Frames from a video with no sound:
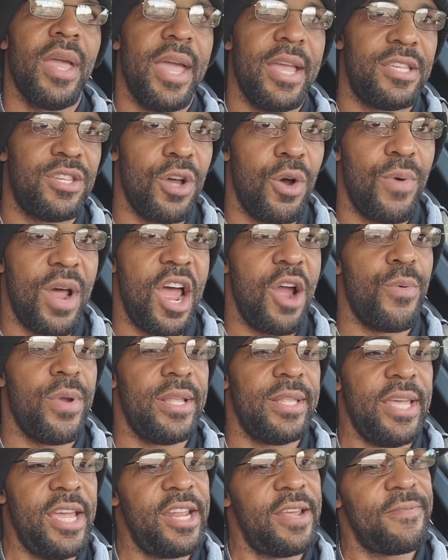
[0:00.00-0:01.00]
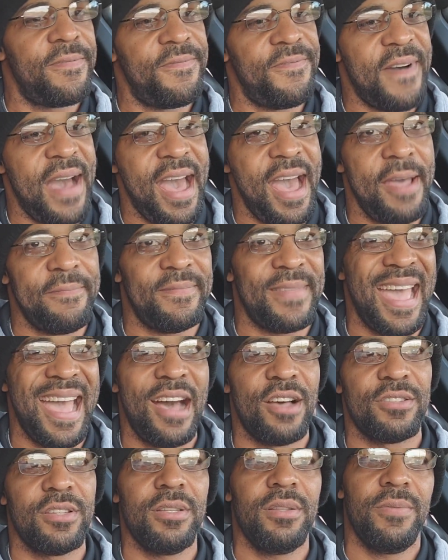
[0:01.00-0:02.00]
And so when I redid it,
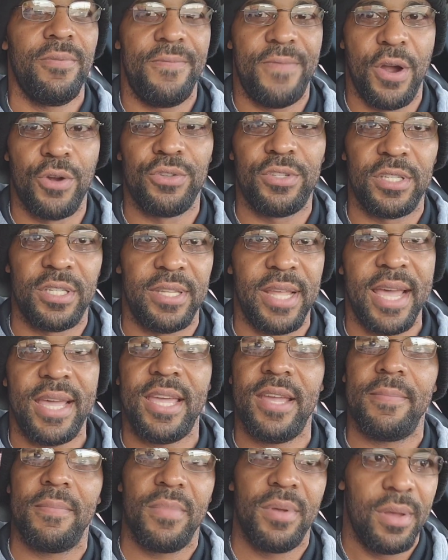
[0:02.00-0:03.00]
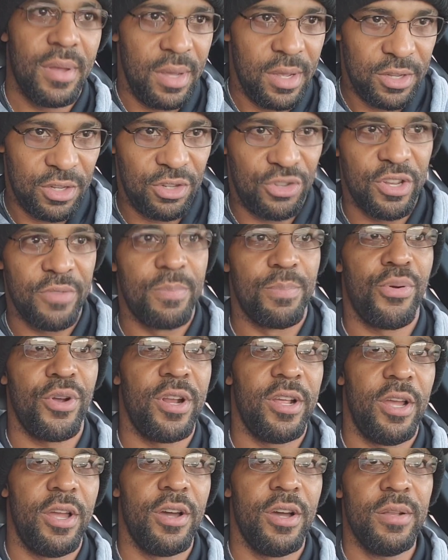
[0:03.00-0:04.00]
5,000, first to second, shifting
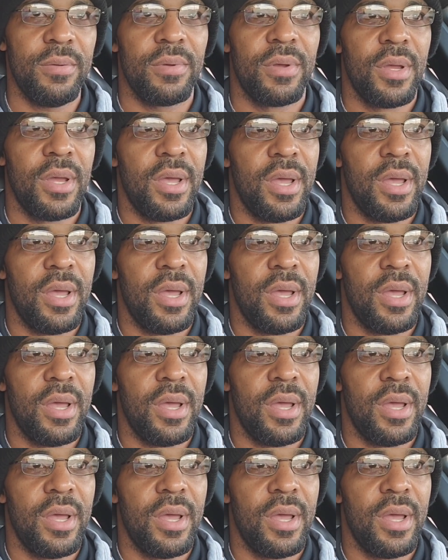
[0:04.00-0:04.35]
pretty good.